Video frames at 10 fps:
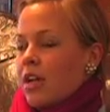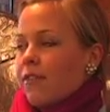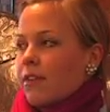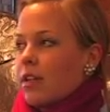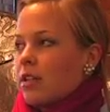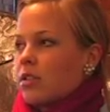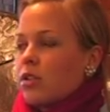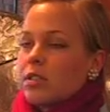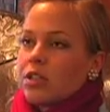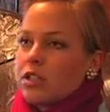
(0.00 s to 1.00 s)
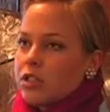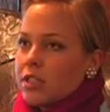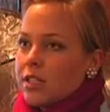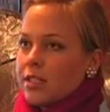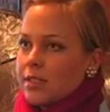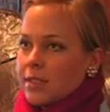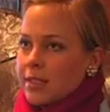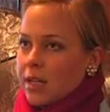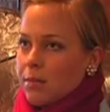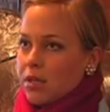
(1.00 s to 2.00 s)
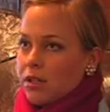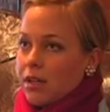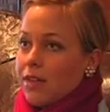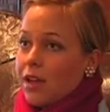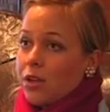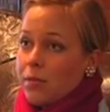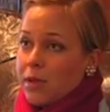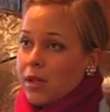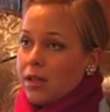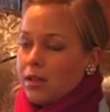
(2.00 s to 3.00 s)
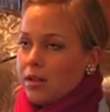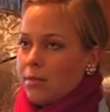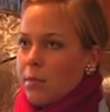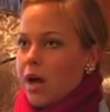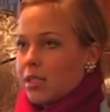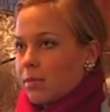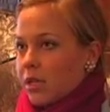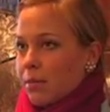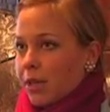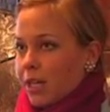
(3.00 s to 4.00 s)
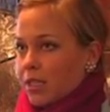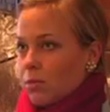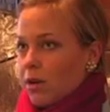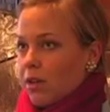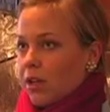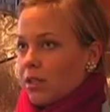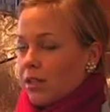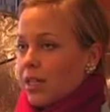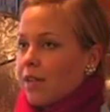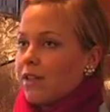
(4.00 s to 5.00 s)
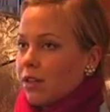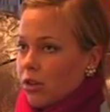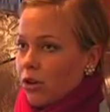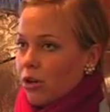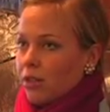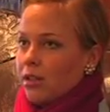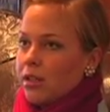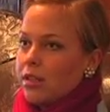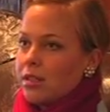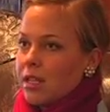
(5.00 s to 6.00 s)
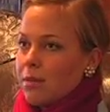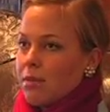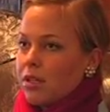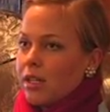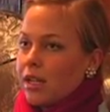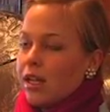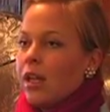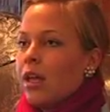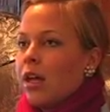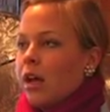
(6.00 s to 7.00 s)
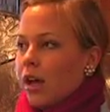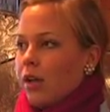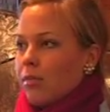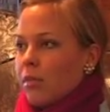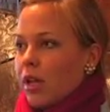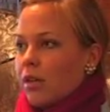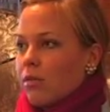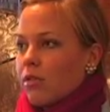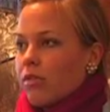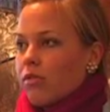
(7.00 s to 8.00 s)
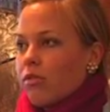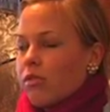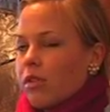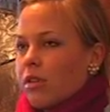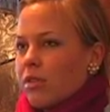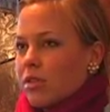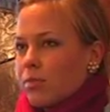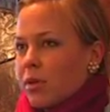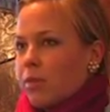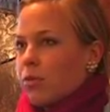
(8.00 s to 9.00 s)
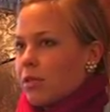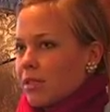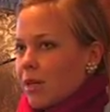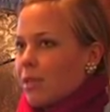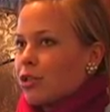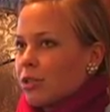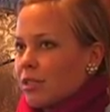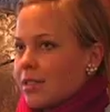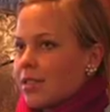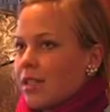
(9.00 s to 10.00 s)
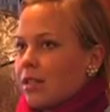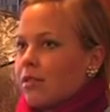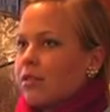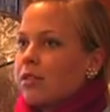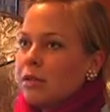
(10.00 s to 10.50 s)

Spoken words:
if students are interested in sustainability, that could be possibly a place where they could live and learn in the same building, and so people with the same interests can,